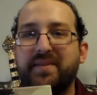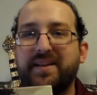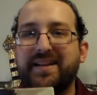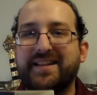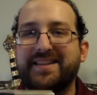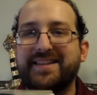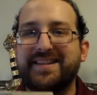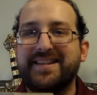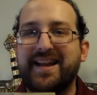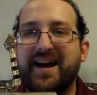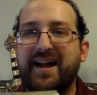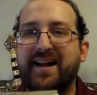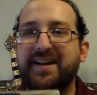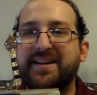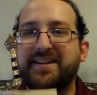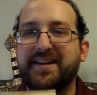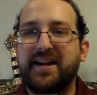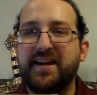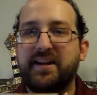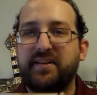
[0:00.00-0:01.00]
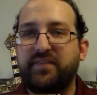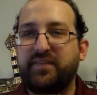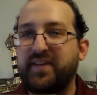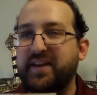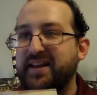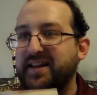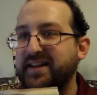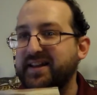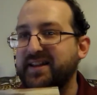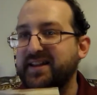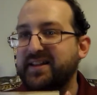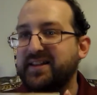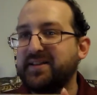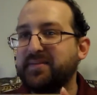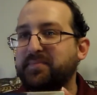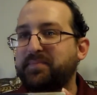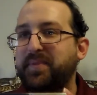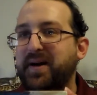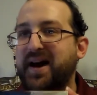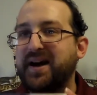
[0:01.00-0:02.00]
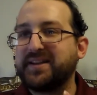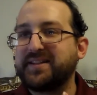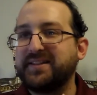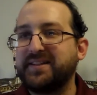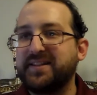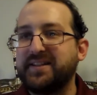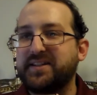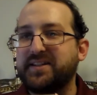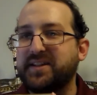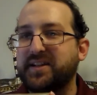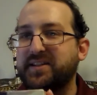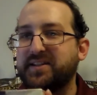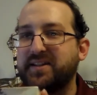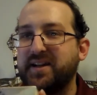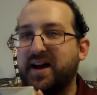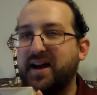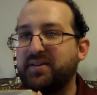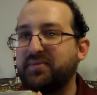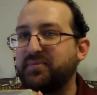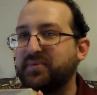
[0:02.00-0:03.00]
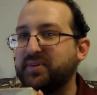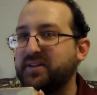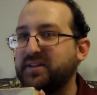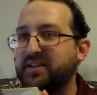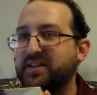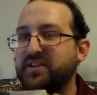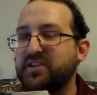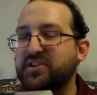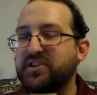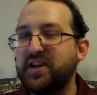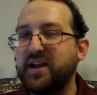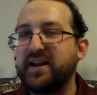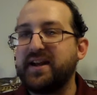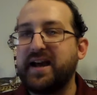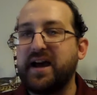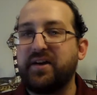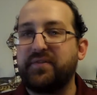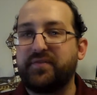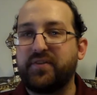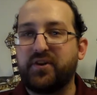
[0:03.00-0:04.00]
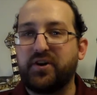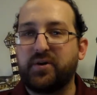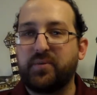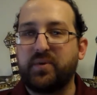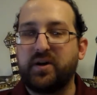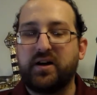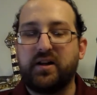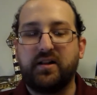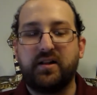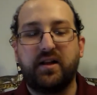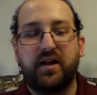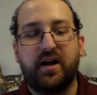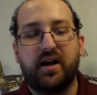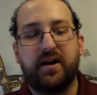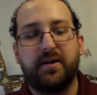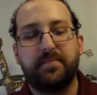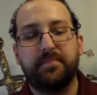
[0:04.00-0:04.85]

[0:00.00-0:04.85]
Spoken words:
It's not a tight fit. The box lid does not really stay down very well.